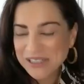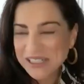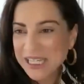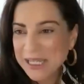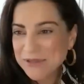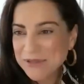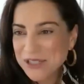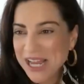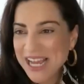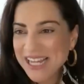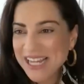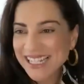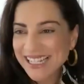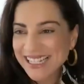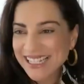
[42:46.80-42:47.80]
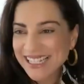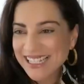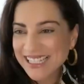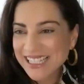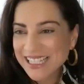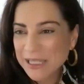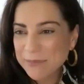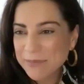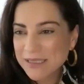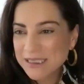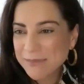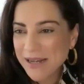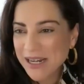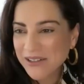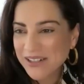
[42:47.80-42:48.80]
uh, keep shining and keep
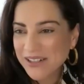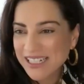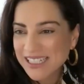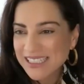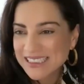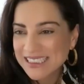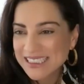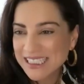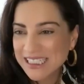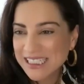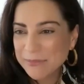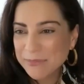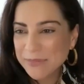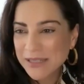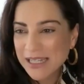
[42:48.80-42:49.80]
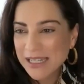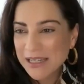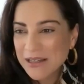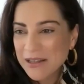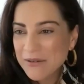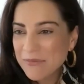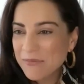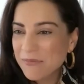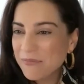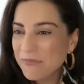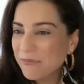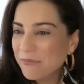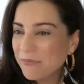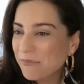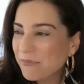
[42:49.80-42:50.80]
inspiring us and keep
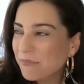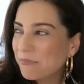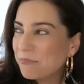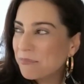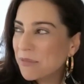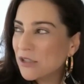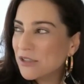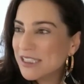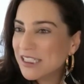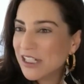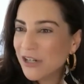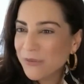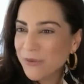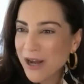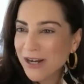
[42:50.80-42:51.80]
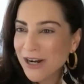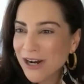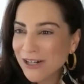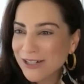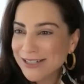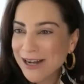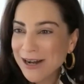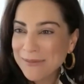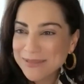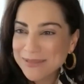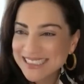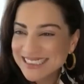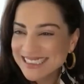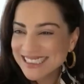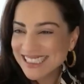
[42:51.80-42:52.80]
building our rock hard
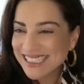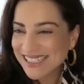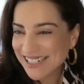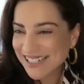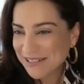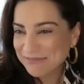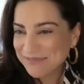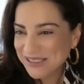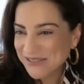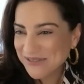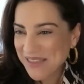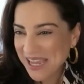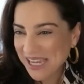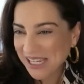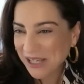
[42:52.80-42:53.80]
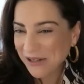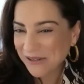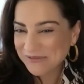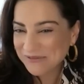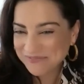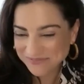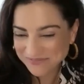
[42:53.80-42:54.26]
competency on comms. So, thank you.